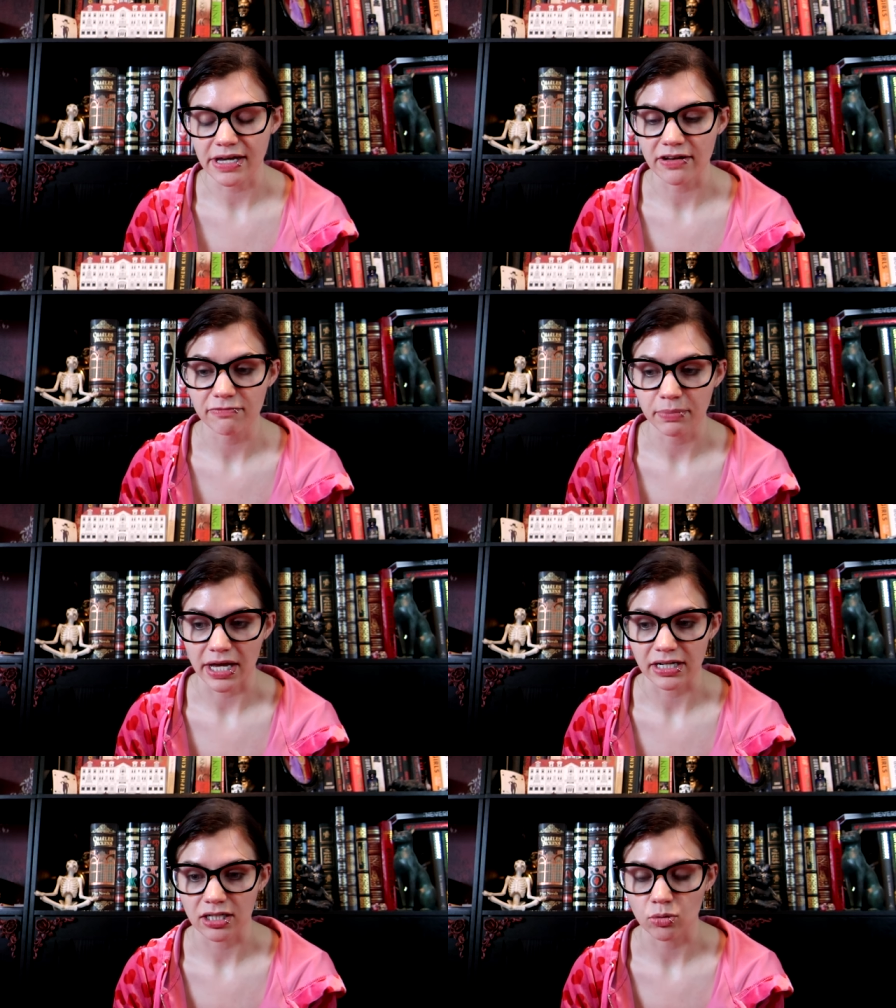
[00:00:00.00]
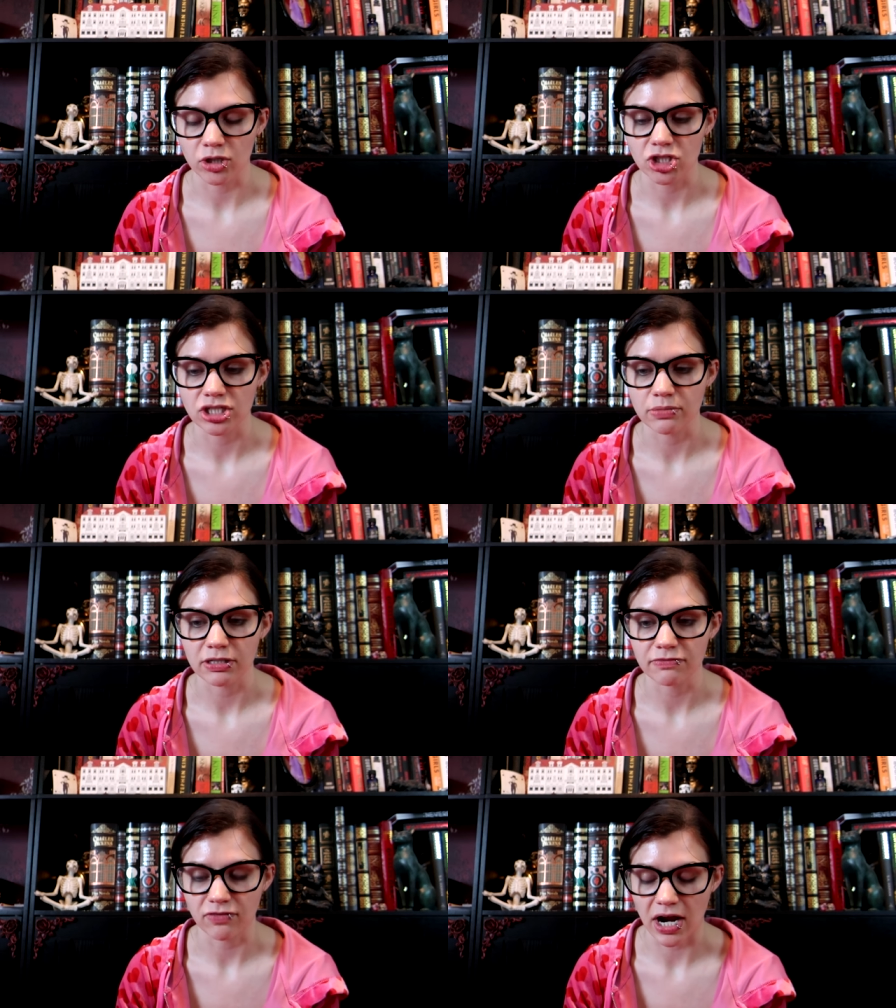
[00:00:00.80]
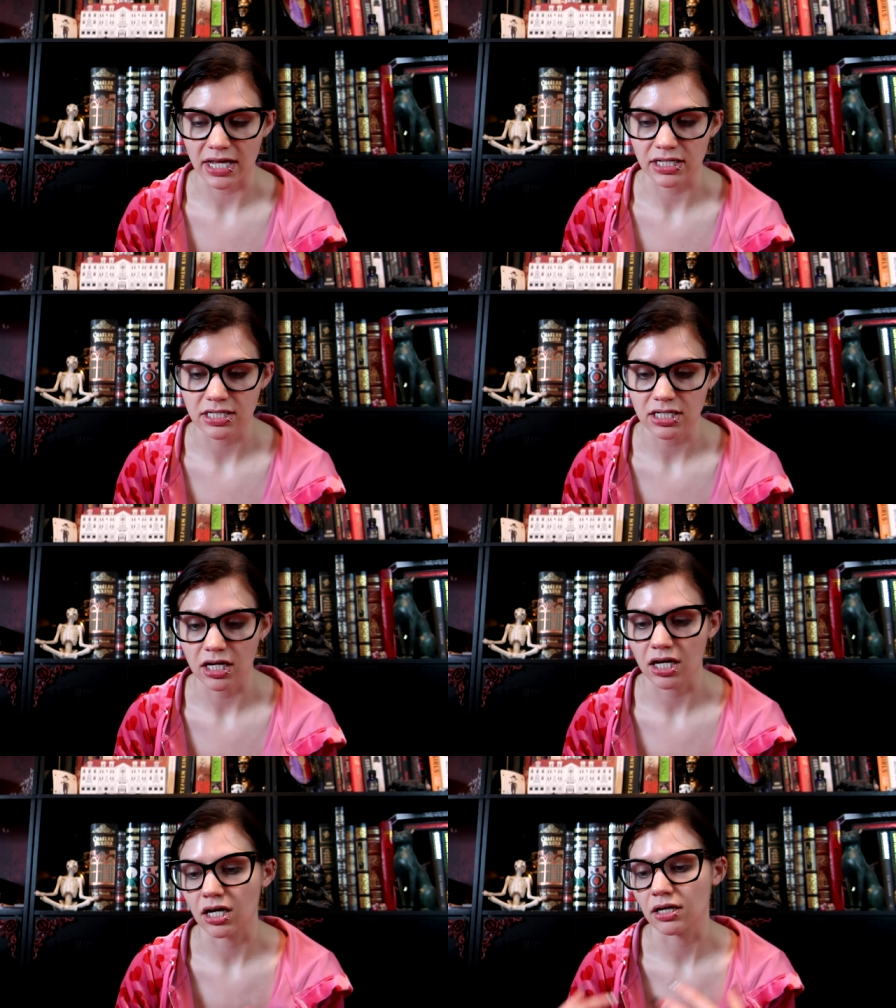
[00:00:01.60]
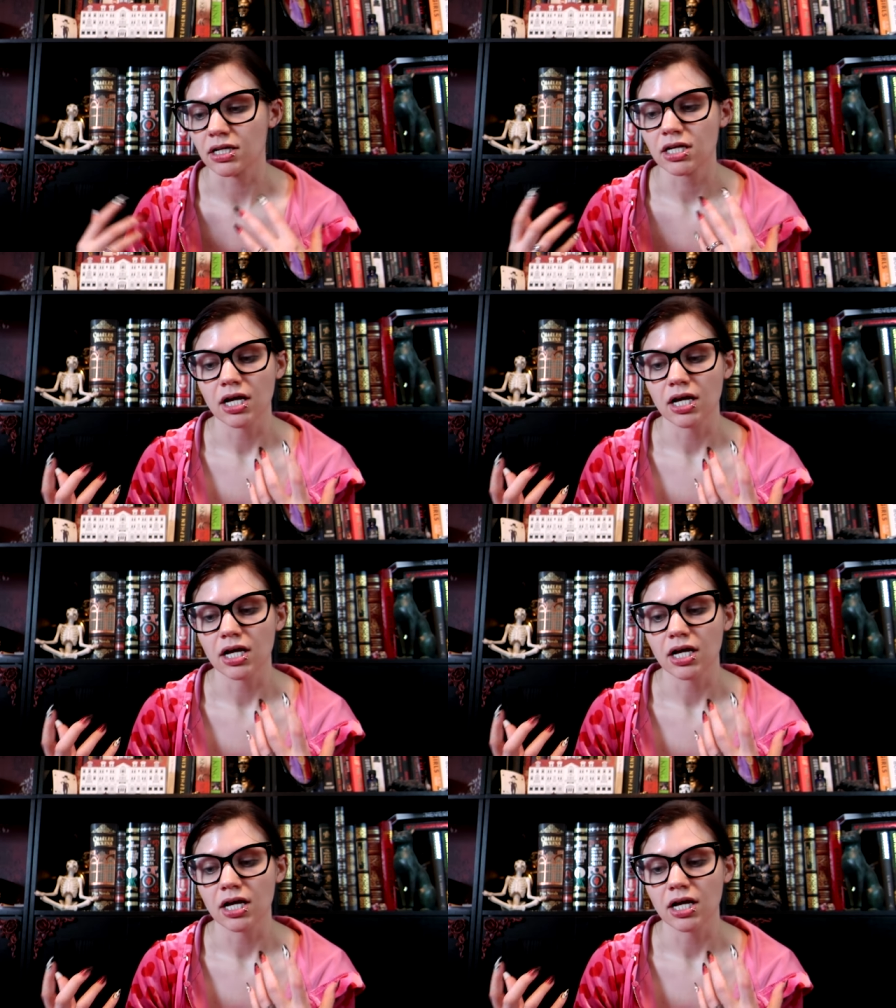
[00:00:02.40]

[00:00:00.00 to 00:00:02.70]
town of Blighty, where she befriends uh,